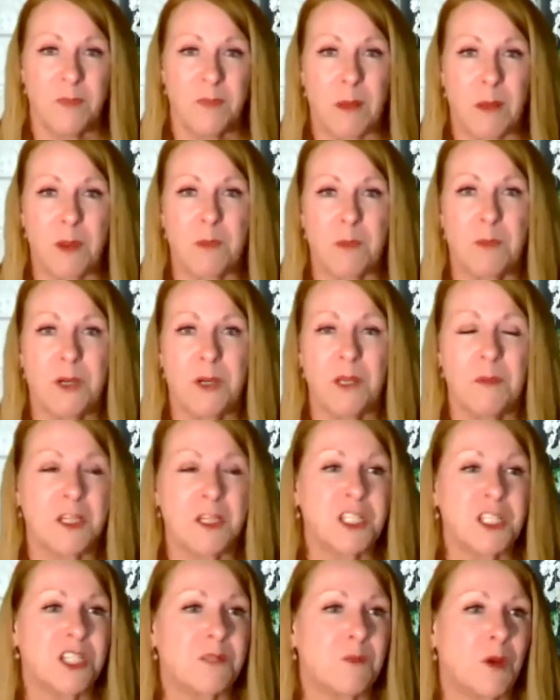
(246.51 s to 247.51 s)
I mean, pretty
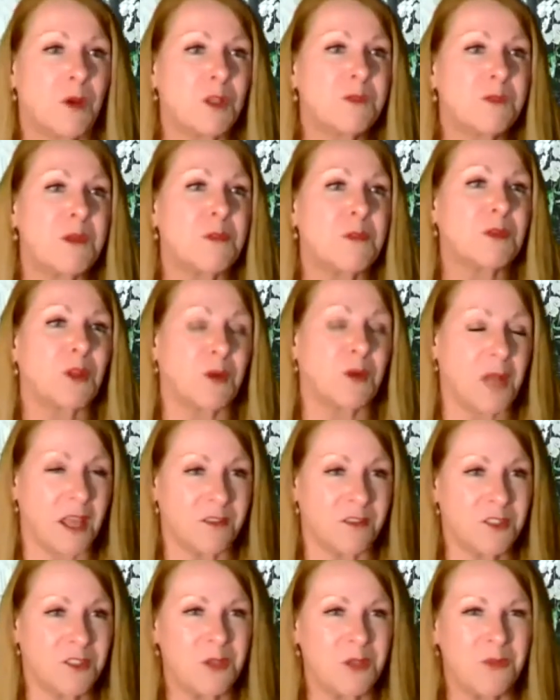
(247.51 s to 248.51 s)
much most people don't
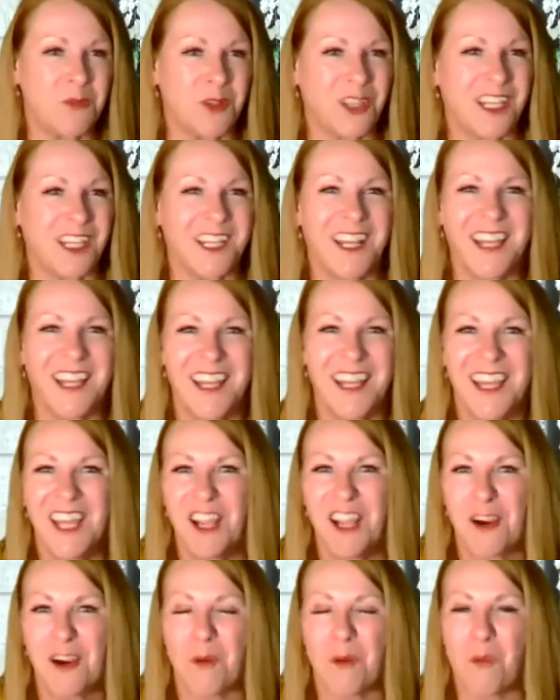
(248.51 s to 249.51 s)
have 2 million
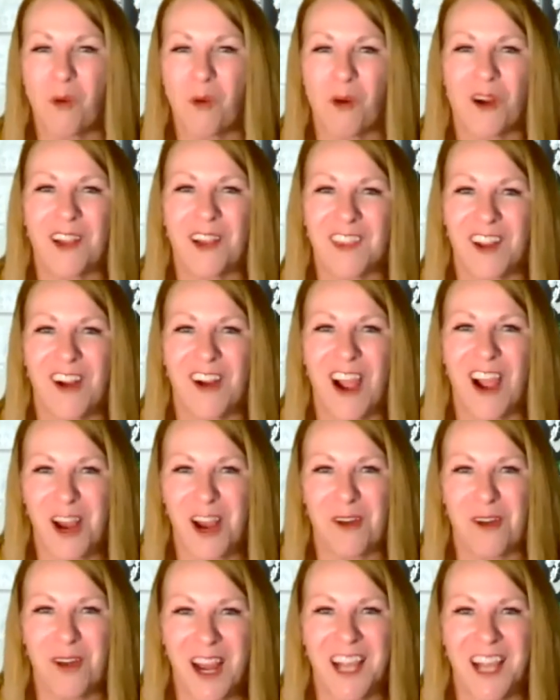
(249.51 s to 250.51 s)
or more in their
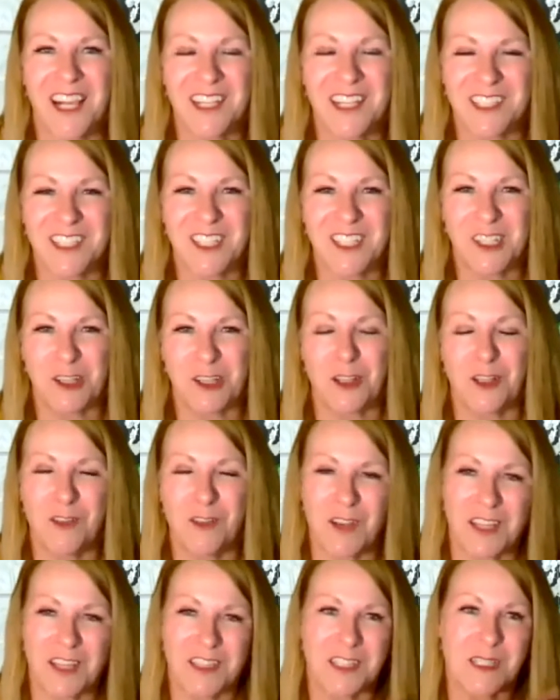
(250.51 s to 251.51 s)
IRA, because you've
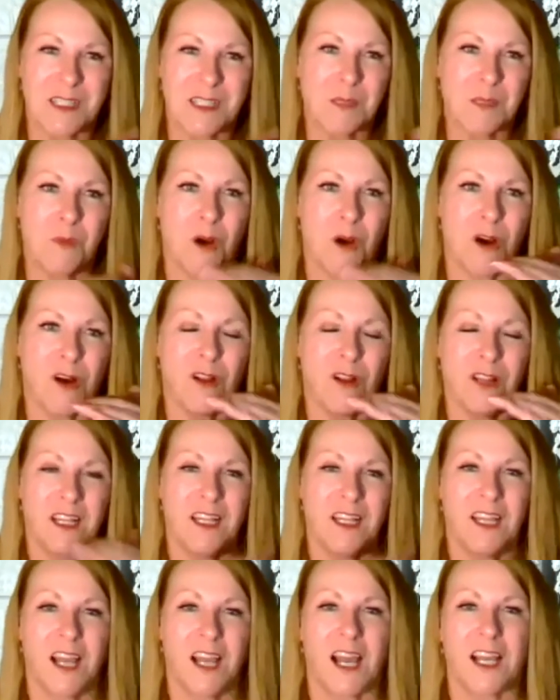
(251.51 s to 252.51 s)
got these small
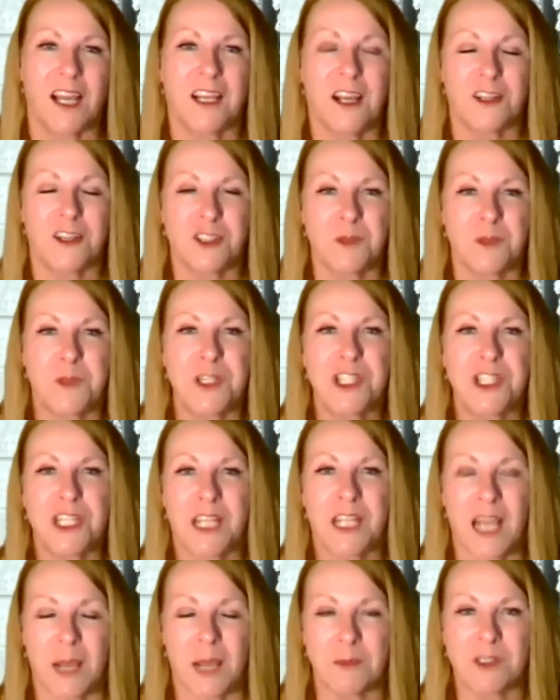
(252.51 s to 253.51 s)
contribution
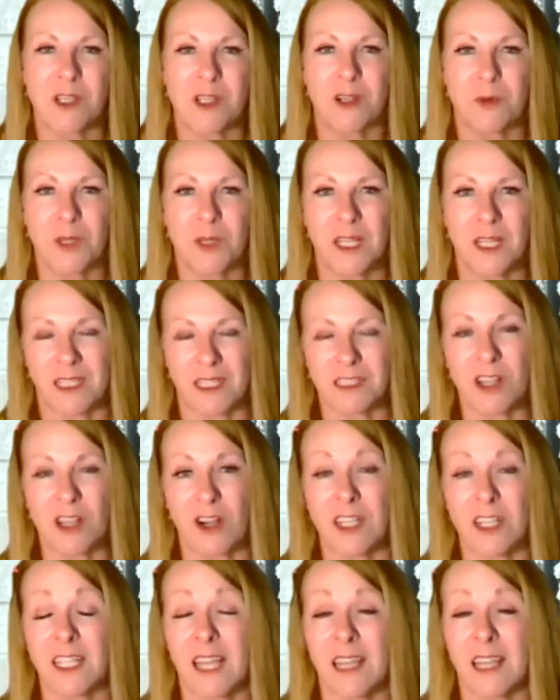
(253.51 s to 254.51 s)
caps. So it's
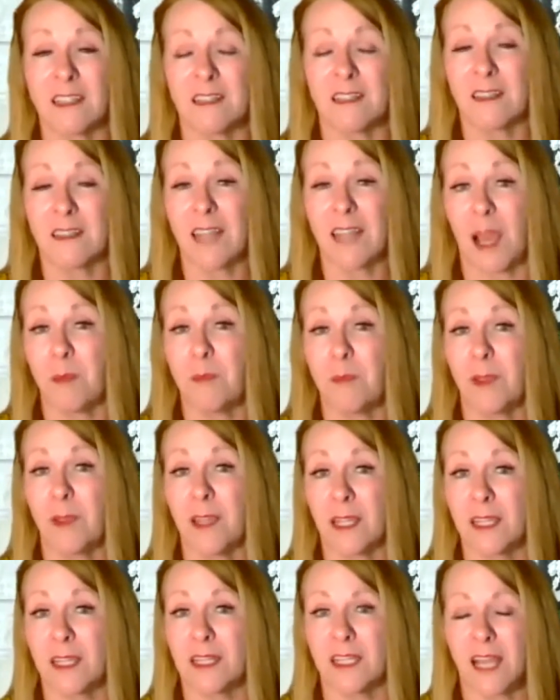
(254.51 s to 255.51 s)
hard to get that
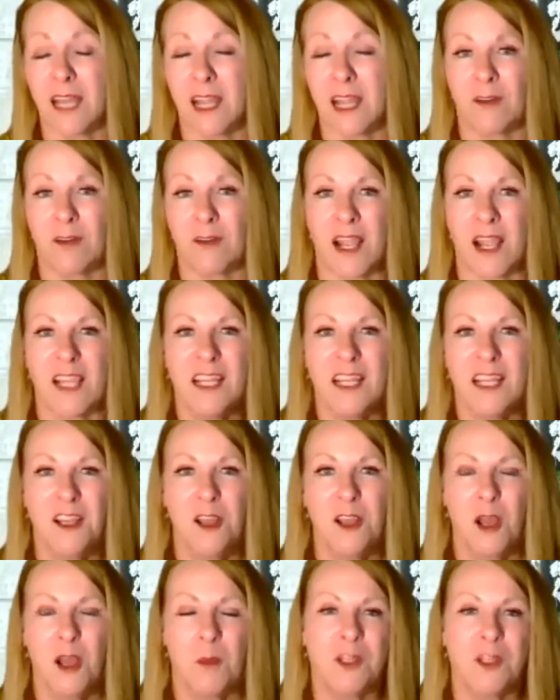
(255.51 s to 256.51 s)
big in an IRA,
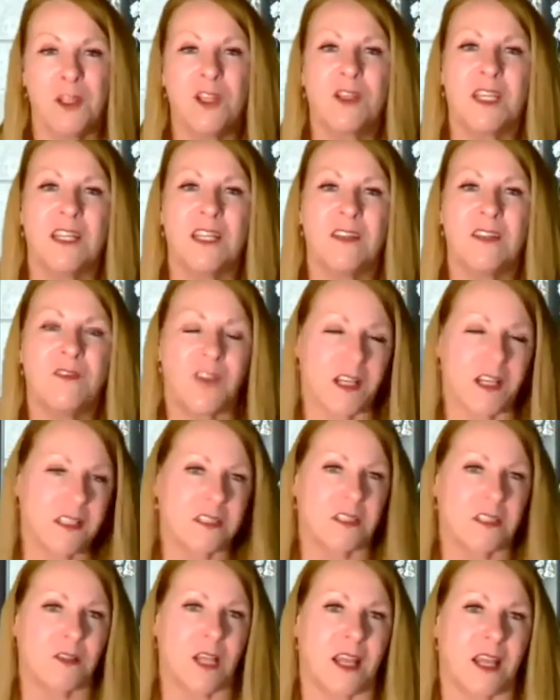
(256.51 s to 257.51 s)
but you can
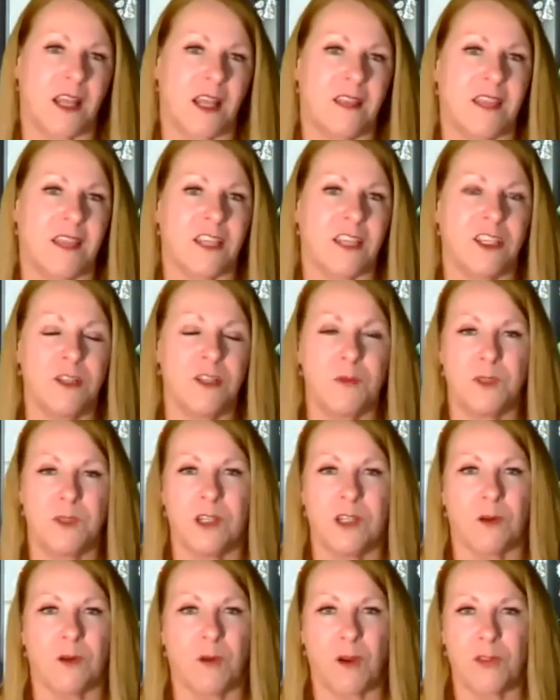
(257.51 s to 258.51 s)
invest in that
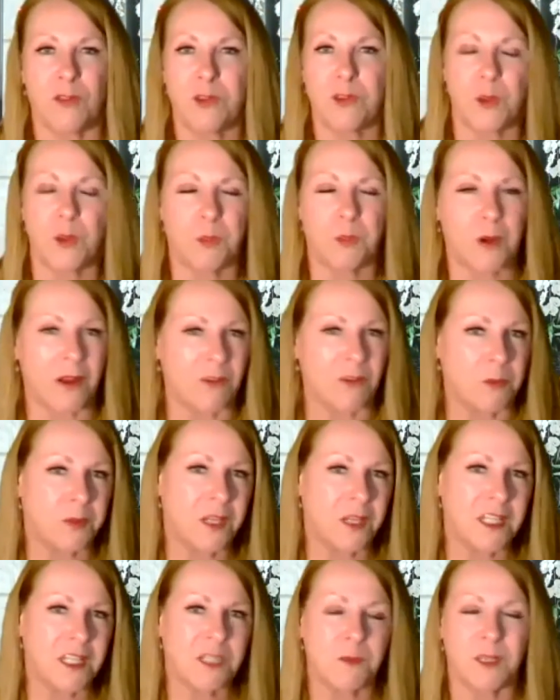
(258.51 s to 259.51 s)
through the private
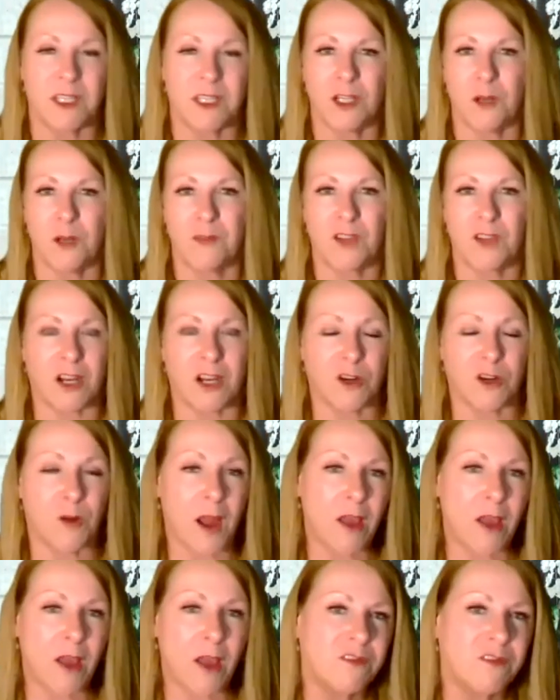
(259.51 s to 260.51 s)
placement. You've got
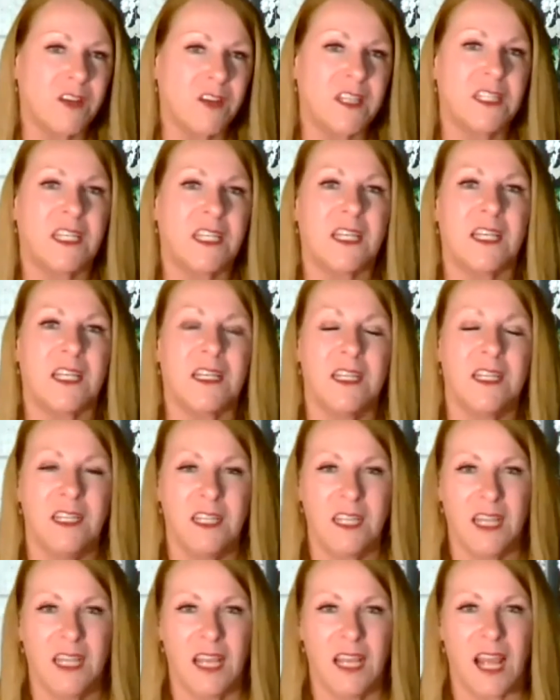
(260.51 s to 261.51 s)
crowdfunding,
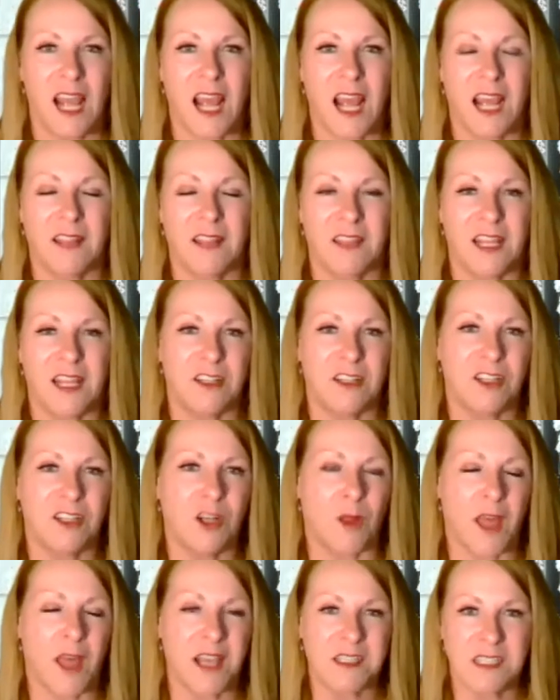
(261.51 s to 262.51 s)
and
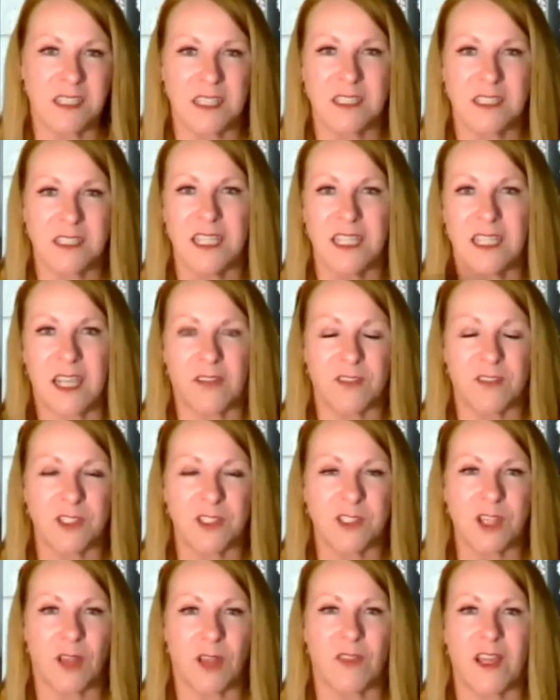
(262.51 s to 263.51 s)
then SEC
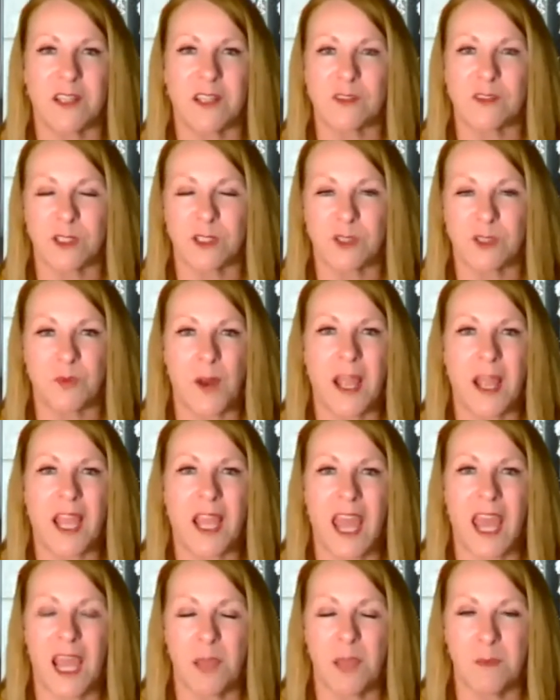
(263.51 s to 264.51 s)
governs all that. So it's Reg
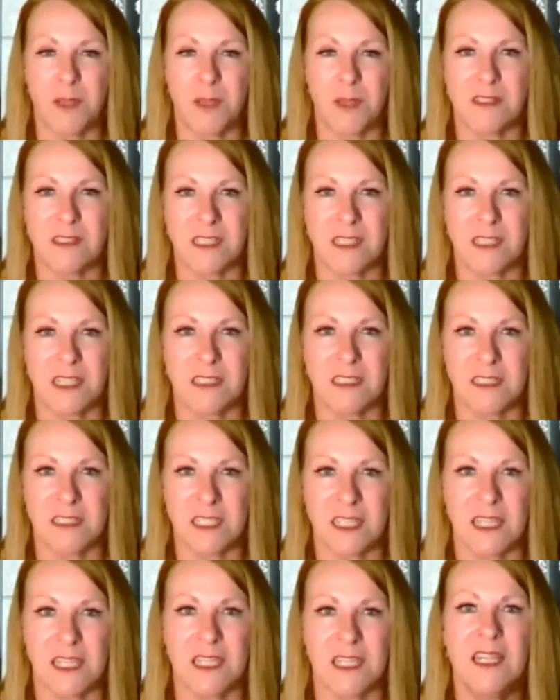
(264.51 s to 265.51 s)
A, B, C, and
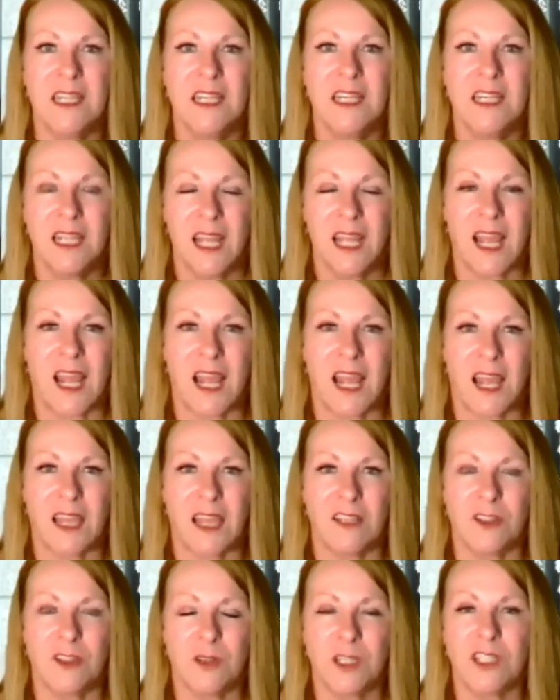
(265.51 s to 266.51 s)
D,
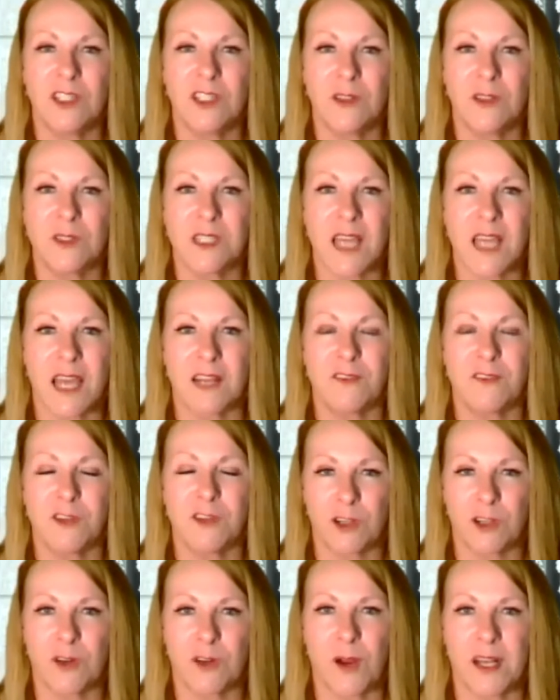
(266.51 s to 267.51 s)
and you can use that if
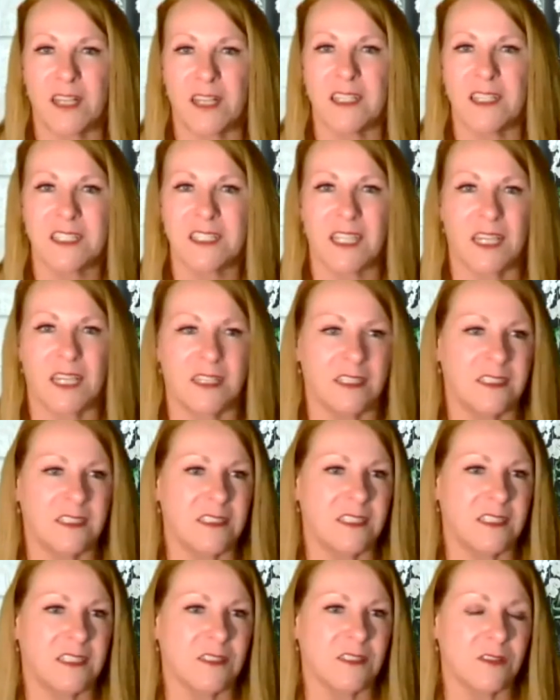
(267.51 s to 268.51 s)
you're accredited to get into
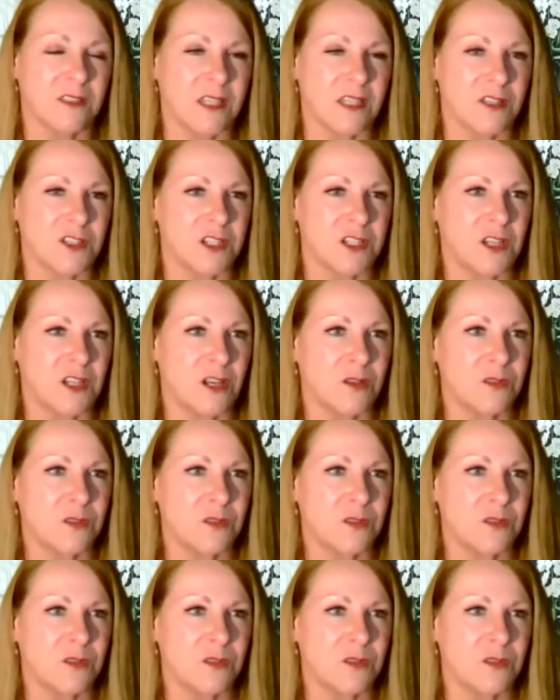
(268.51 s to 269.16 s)
deals, as you know.